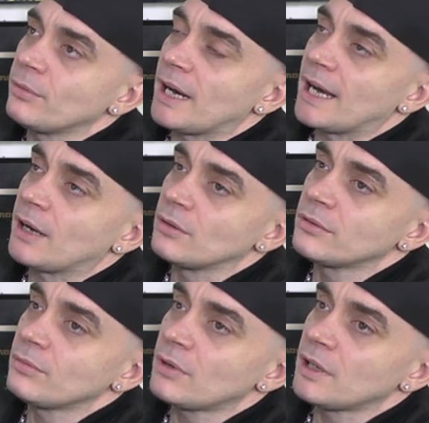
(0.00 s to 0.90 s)
Wow,
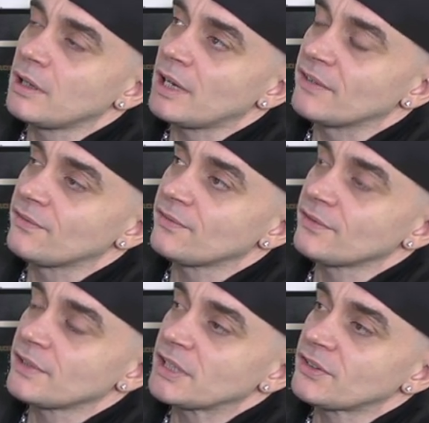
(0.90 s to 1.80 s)
what a
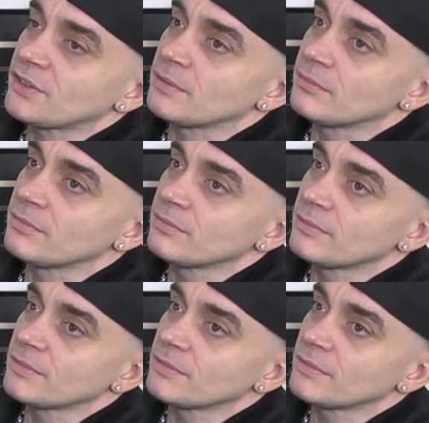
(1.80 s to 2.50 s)
life. That's um.